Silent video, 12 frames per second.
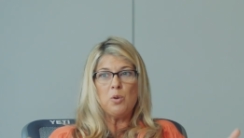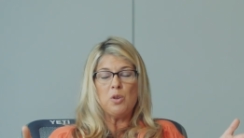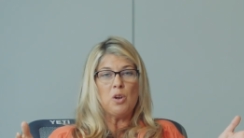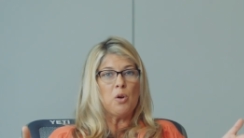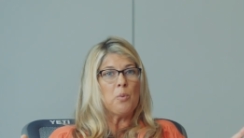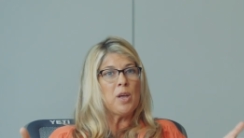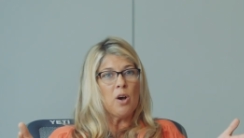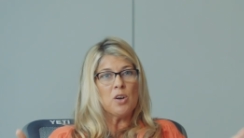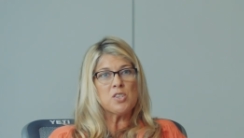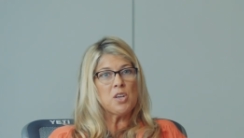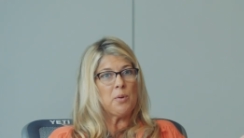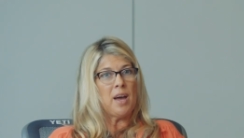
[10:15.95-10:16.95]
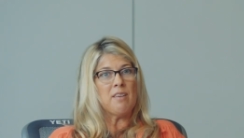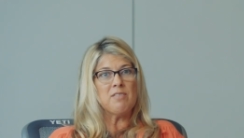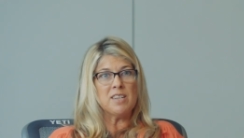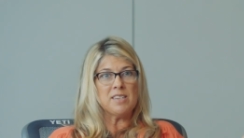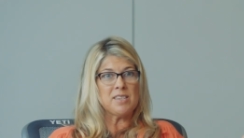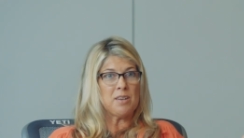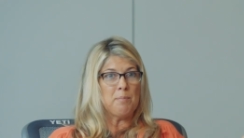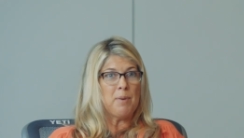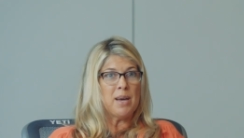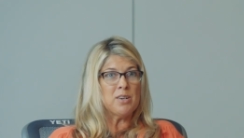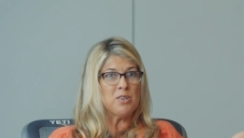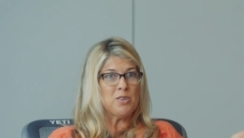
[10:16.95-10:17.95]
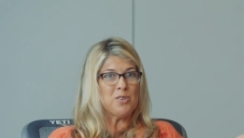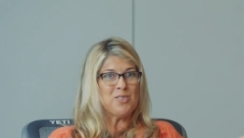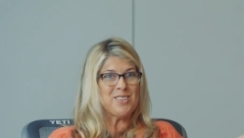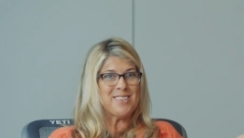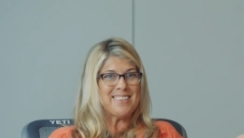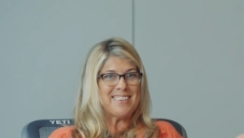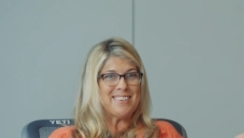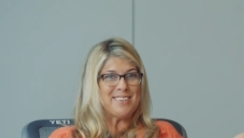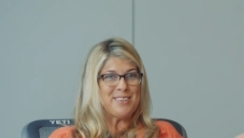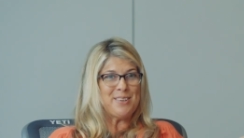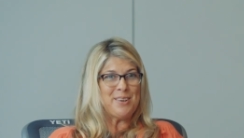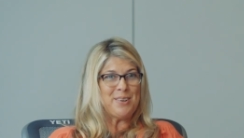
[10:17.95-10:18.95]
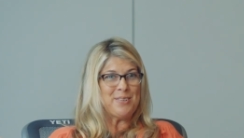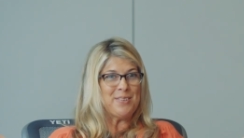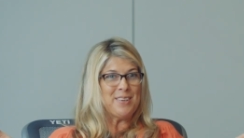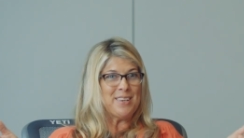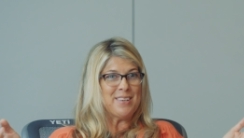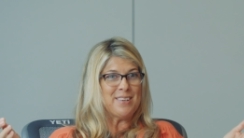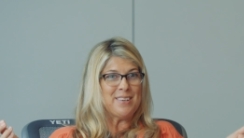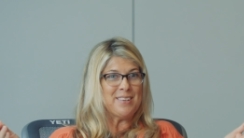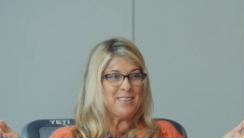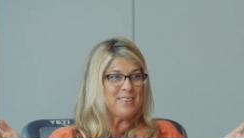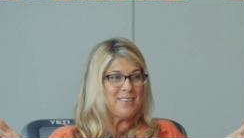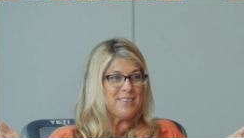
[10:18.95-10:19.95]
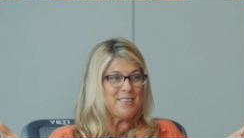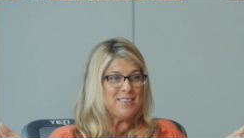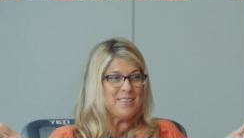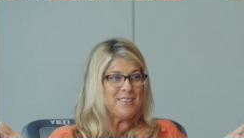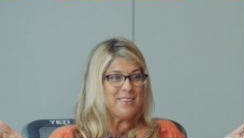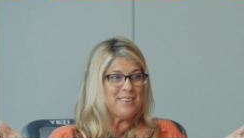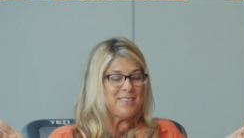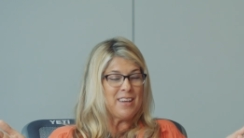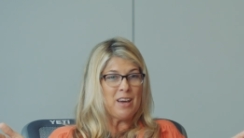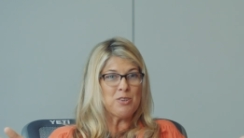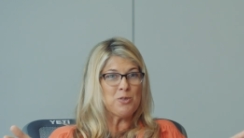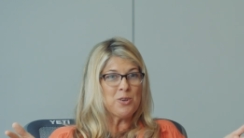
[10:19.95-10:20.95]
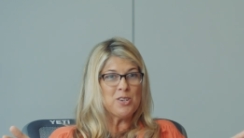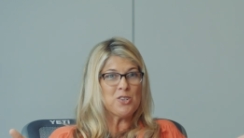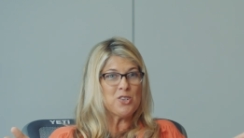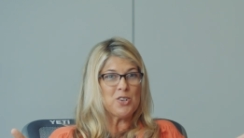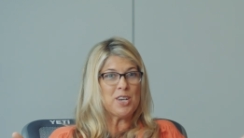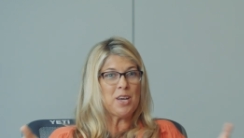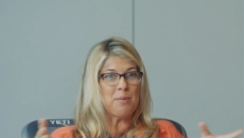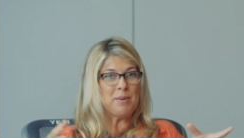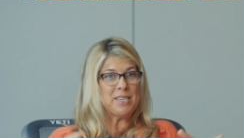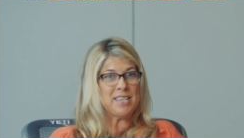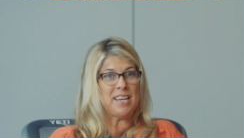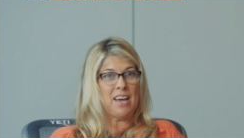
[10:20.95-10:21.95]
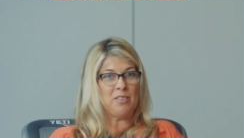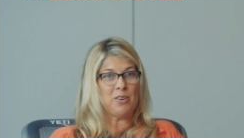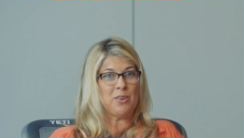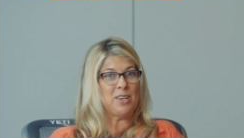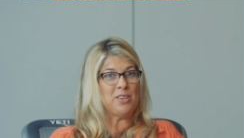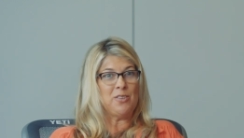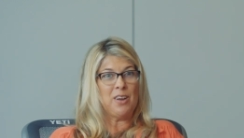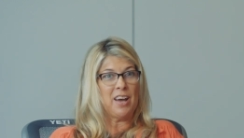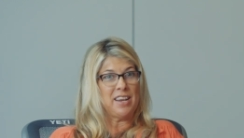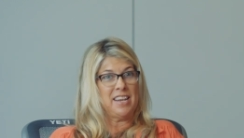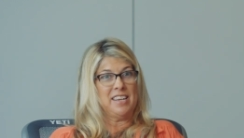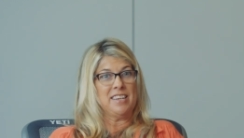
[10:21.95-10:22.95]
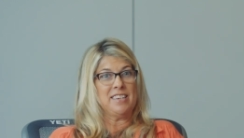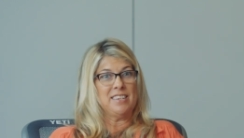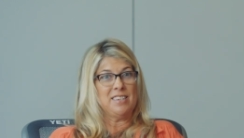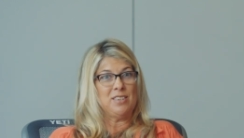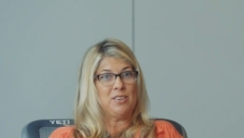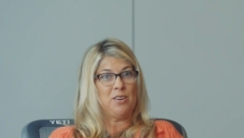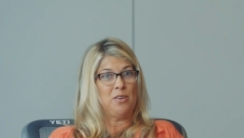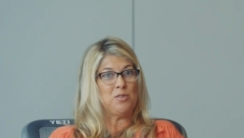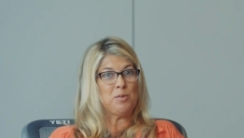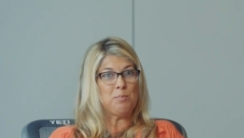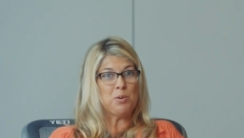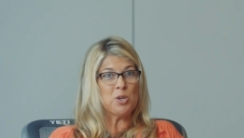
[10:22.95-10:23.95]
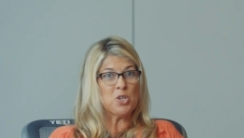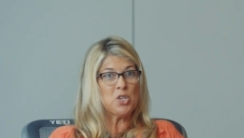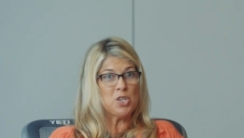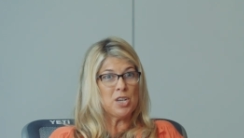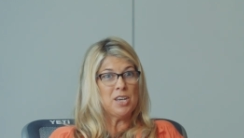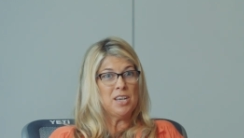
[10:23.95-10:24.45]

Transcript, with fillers: you know, we also have these competitors you know, in, in, in the outdoor industry coming together and uniting, you know, to push